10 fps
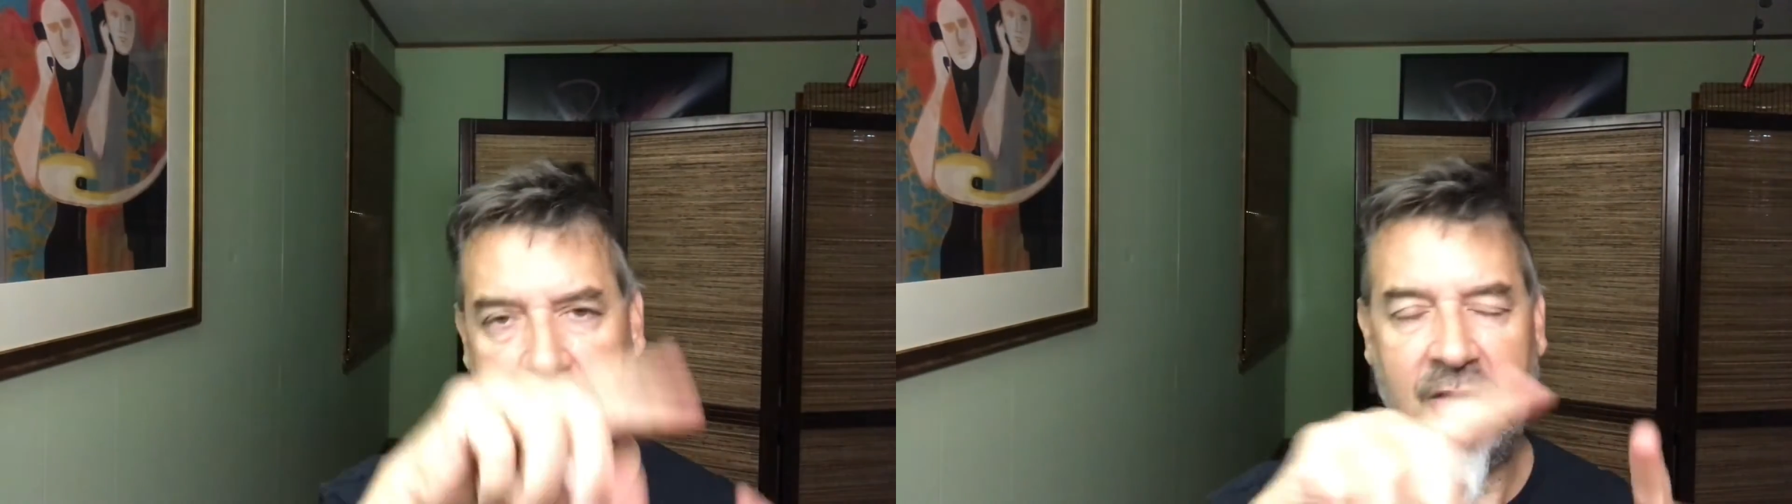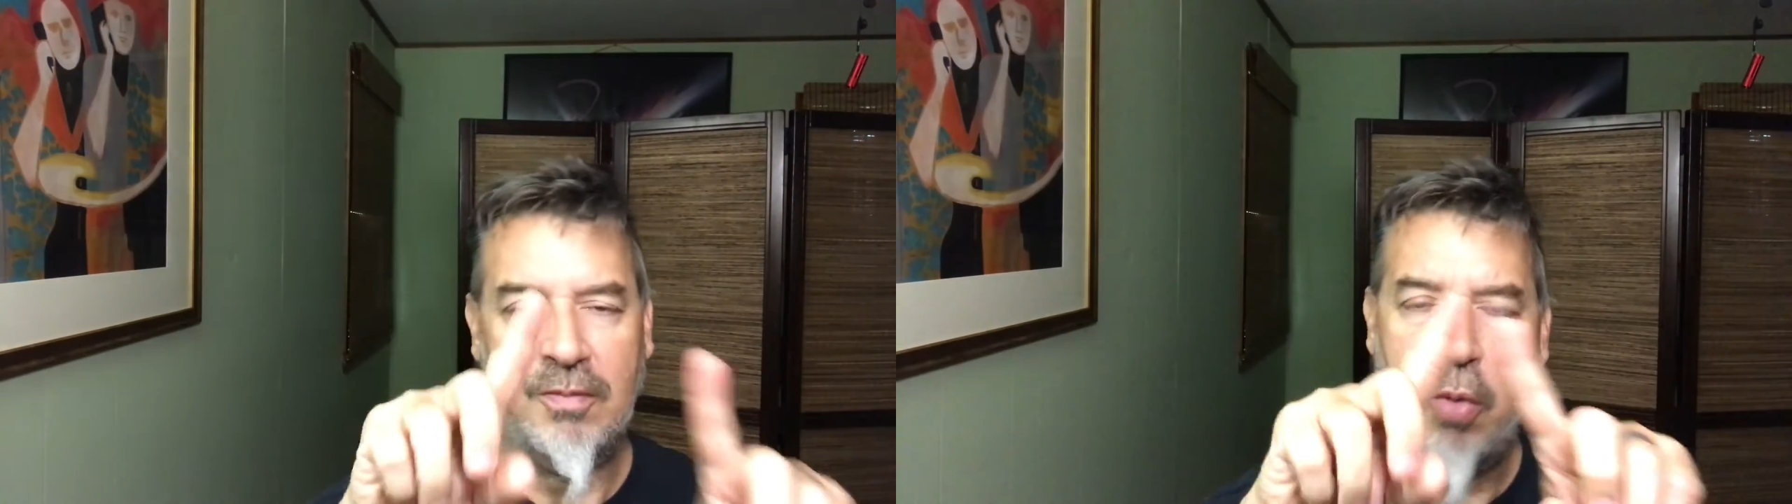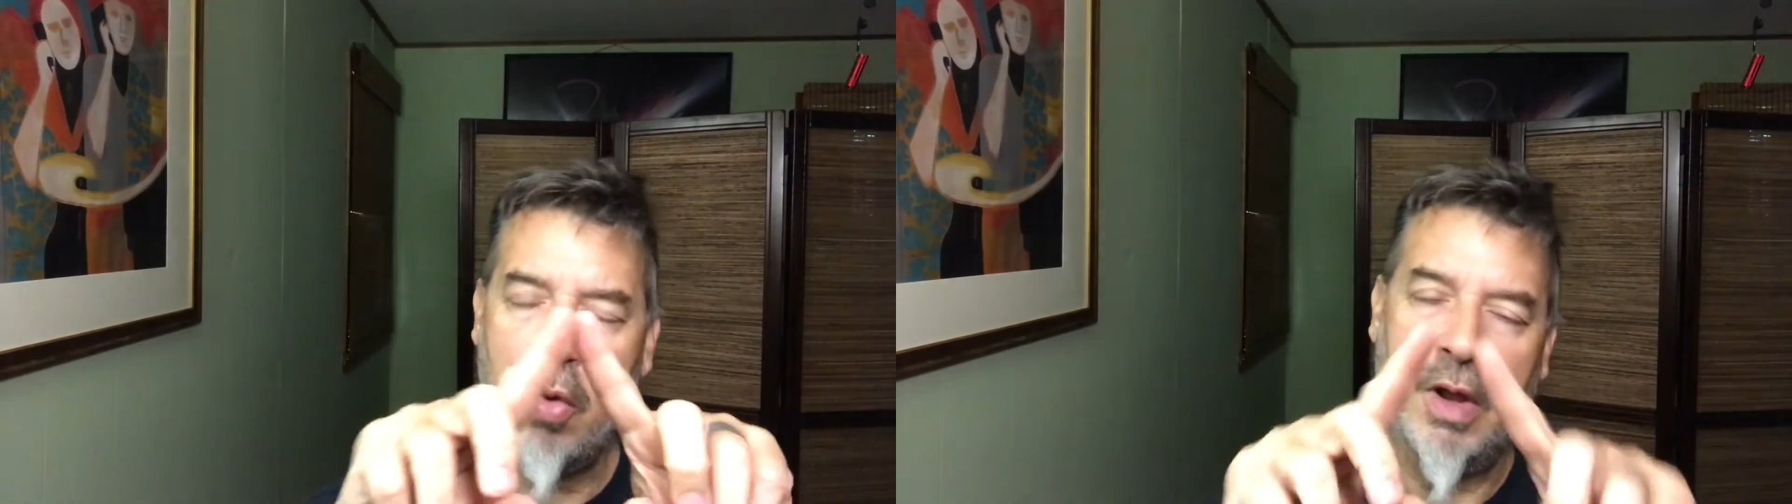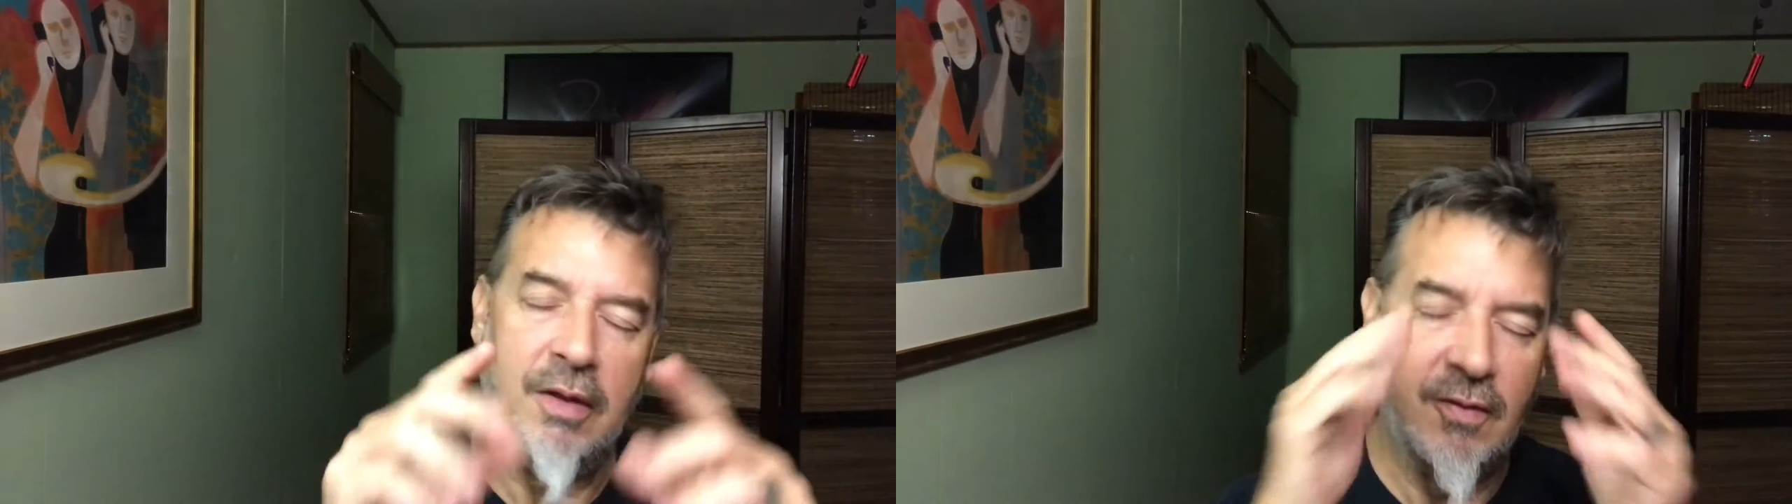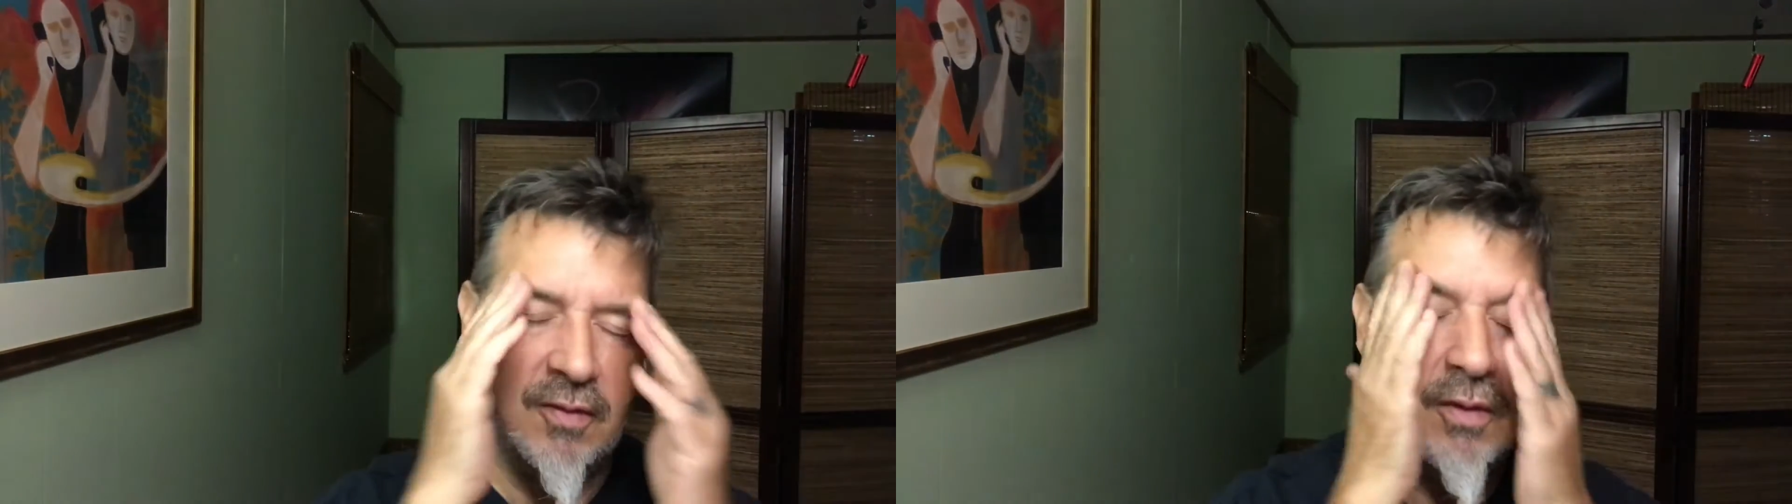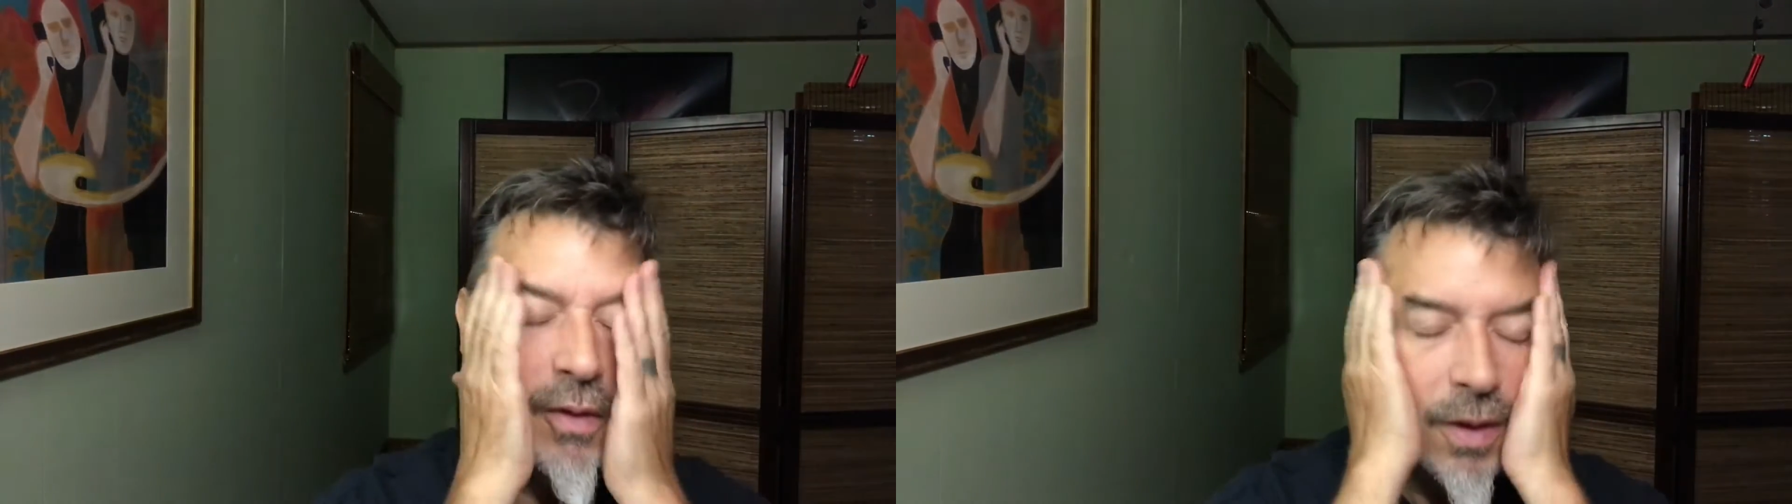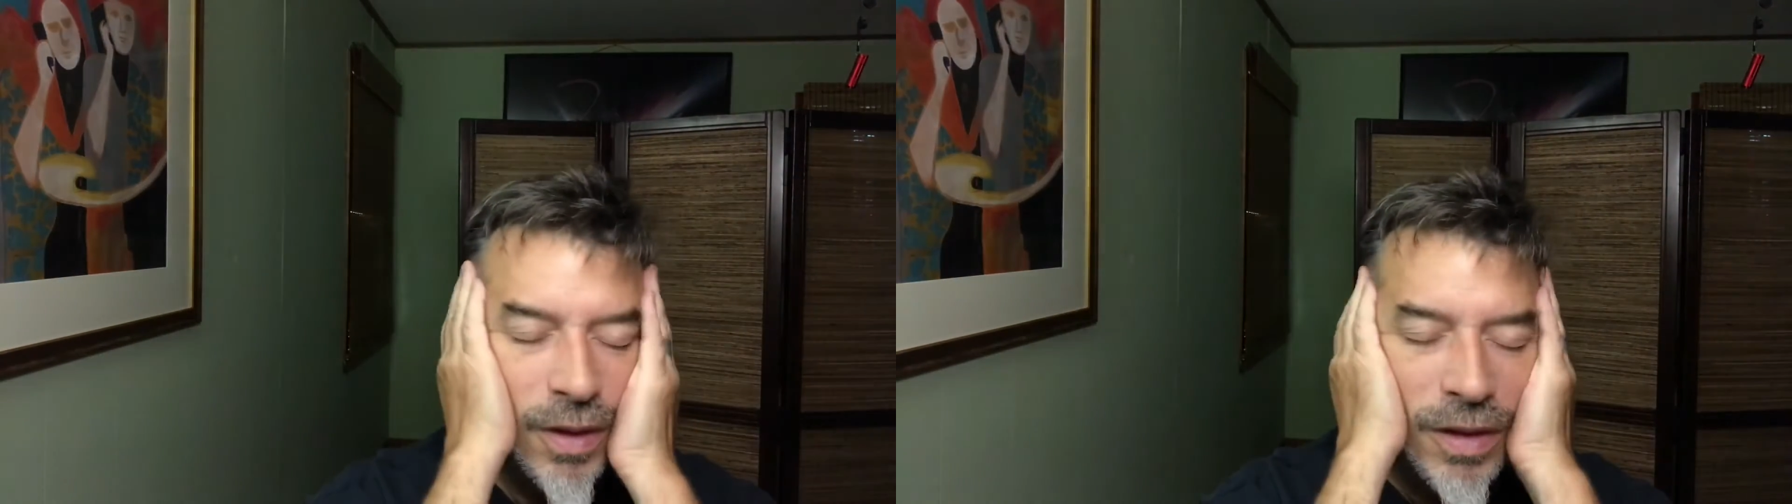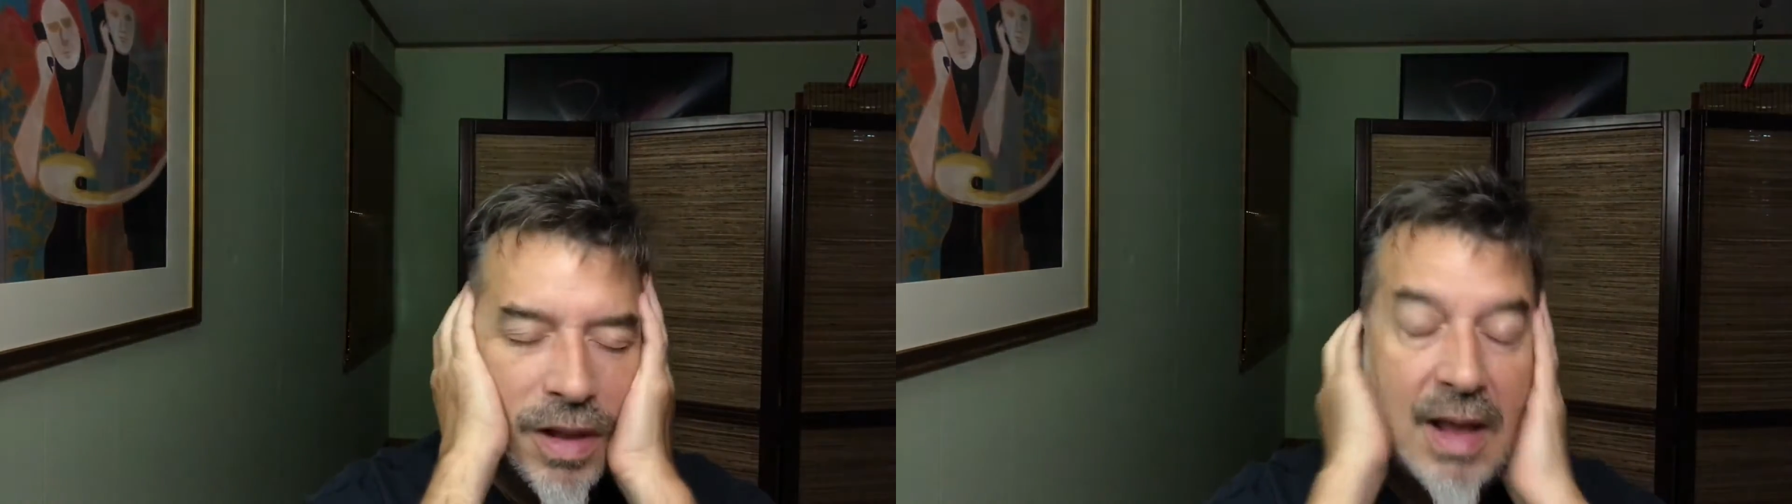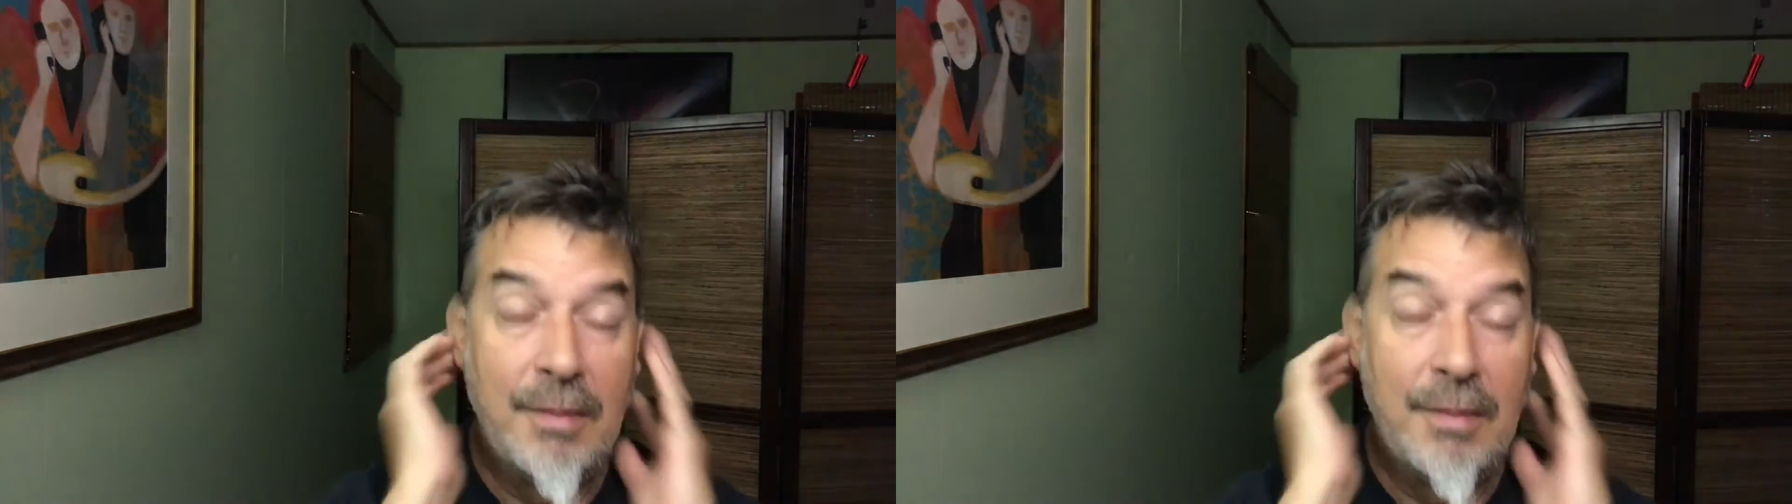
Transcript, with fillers: It's points. Uh,